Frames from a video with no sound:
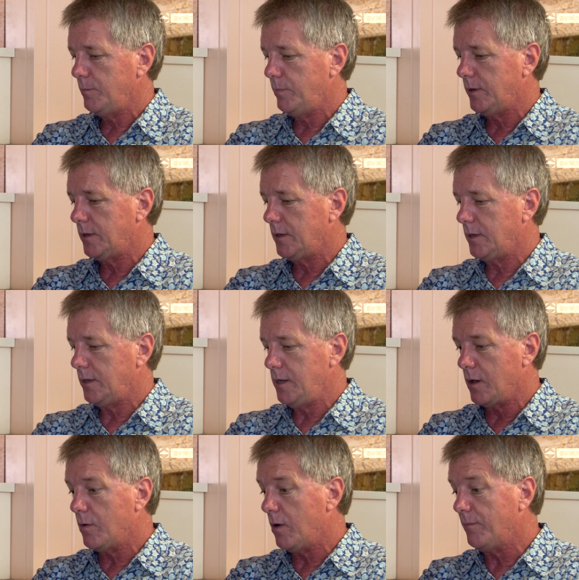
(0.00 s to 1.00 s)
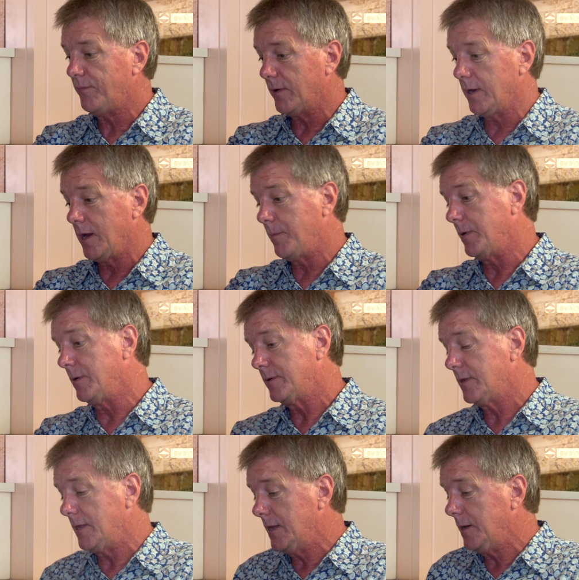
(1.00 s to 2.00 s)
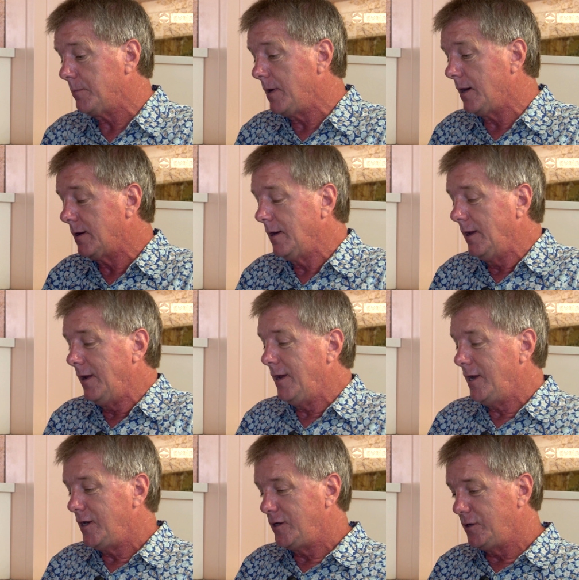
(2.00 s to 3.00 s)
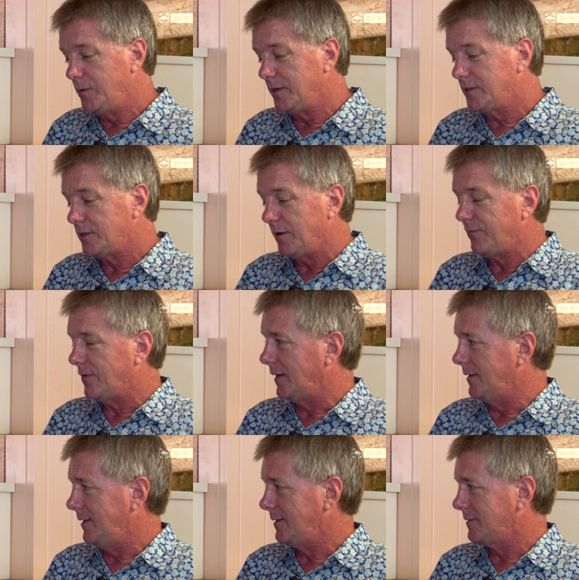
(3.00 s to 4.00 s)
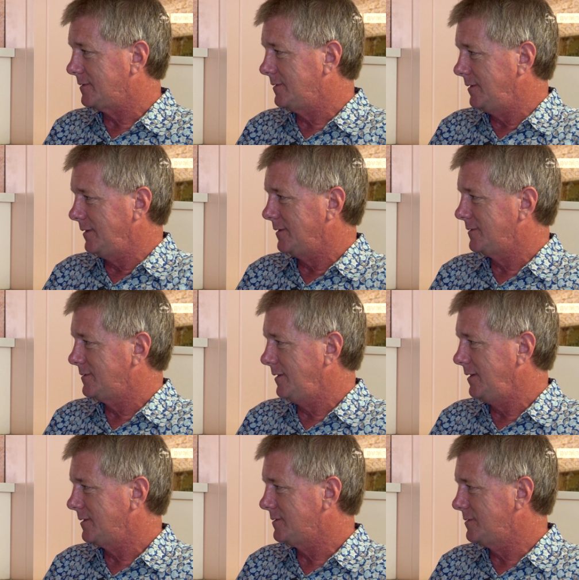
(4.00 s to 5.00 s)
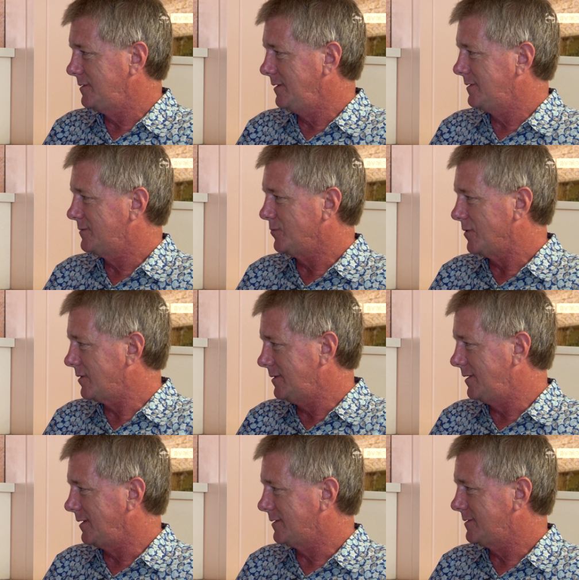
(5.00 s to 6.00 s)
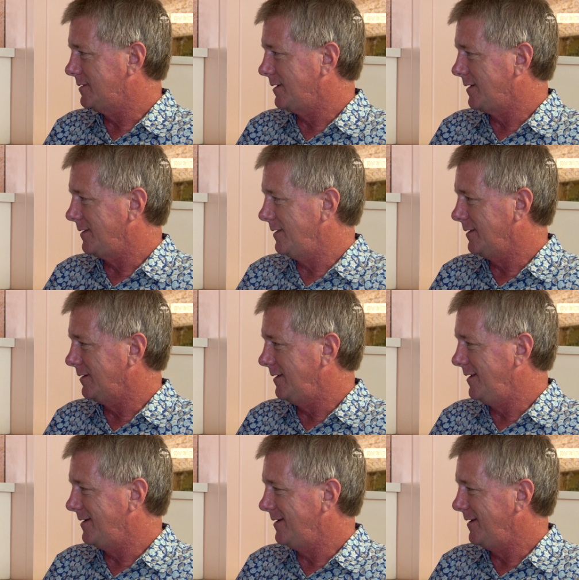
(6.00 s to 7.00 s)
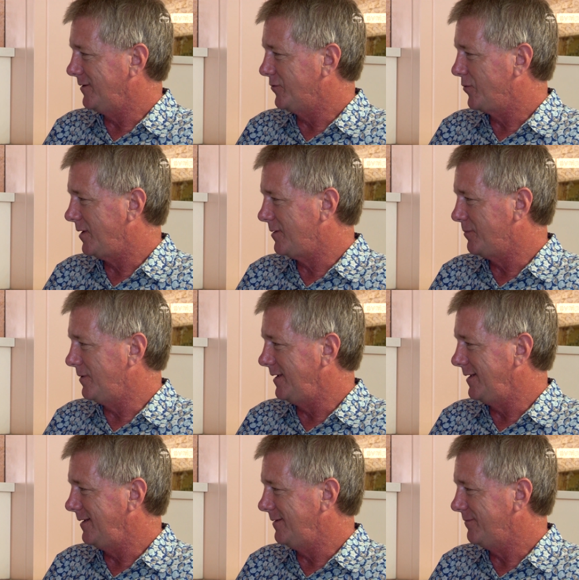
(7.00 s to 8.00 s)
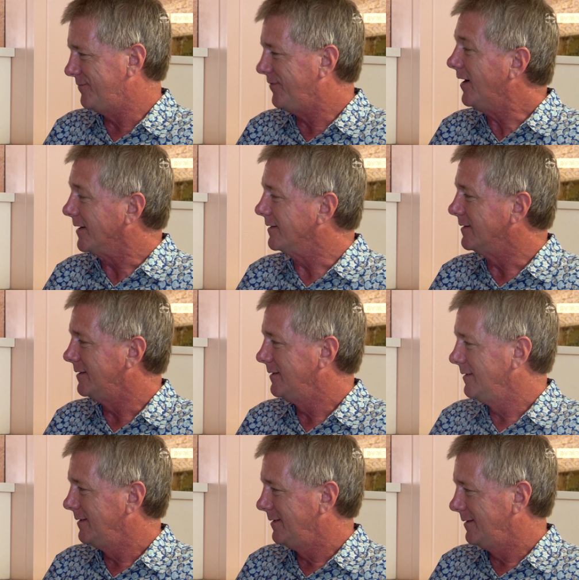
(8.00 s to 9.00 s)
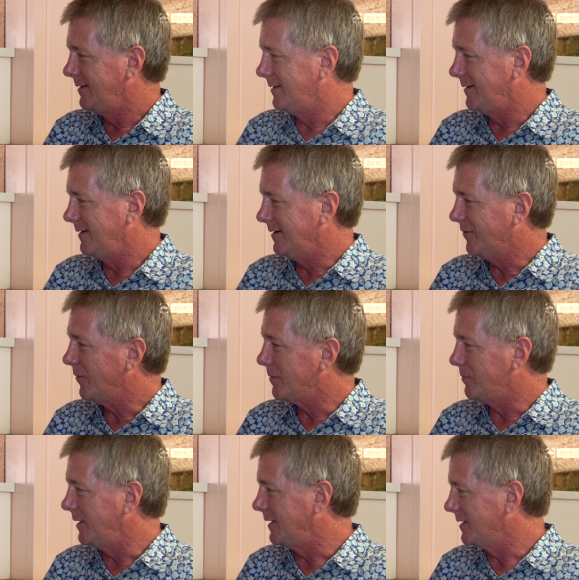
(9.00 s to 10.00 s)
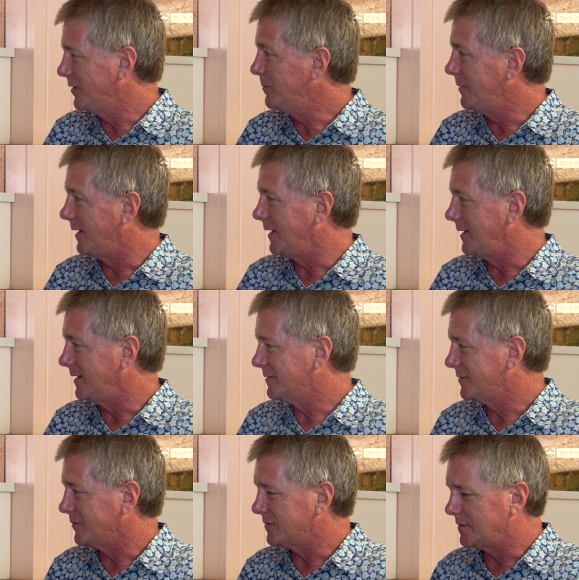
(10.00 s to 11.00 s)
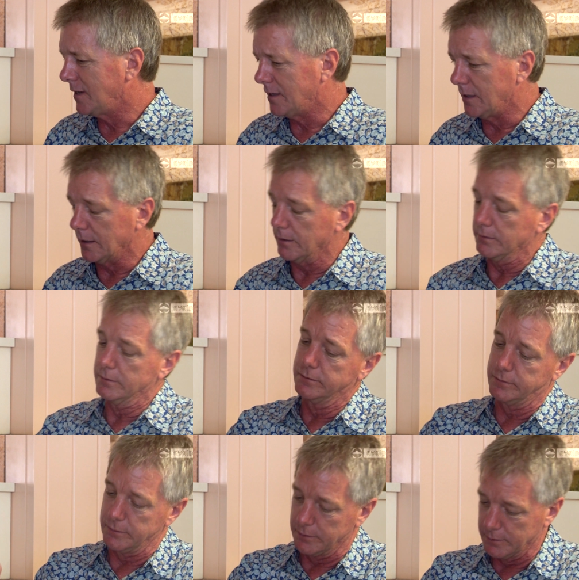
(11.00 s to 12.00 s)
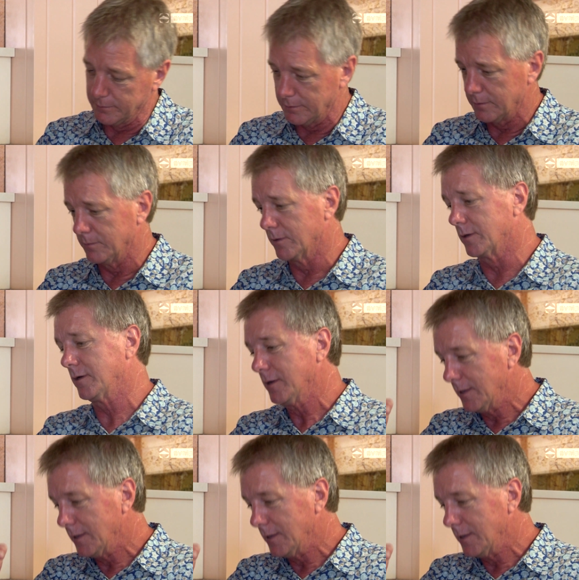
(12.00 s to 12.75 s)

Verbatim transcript: But, you know, hopefully, I mean, the thing about doing stuff like this is it's, it's work that's uh, in, in incredibly fun and incredibly illuminating. So it's not like, oh shit, I'm going to work,